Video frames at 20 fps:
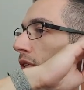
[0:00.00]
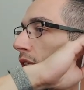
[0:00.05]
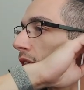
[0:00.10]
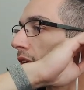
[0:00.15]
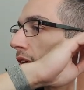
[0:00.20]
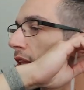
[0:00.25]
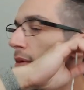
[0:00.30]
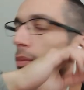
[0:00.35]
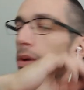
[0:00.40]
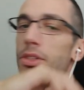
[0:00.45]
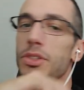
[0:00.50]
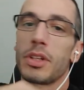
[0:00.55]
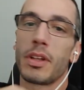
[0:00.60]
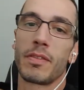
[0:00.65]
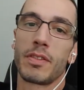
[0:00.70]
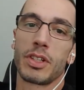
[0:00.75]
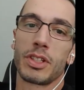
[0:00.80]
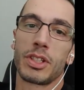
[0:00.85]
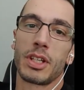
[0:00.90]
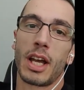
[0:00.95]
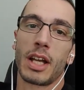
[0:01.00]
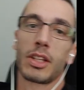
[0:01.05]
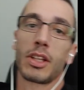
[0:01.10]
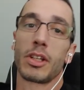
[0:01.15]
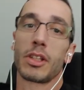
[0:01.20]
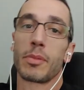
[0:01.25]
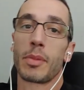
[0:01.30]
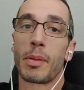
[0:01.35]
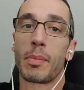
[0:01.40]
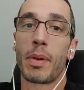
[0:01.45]
a ton of the muscle I've just socked
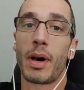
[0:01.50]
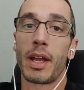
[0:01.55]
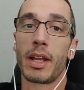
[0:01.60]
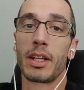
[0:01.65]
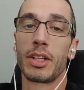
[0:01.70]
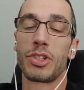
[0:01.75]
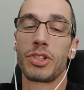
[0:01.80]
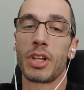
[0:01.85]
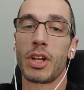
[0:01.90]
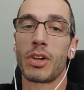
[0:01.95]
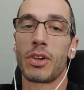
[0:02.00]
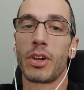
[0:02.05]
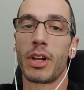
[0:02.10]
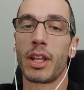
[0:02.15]
onto my body in general.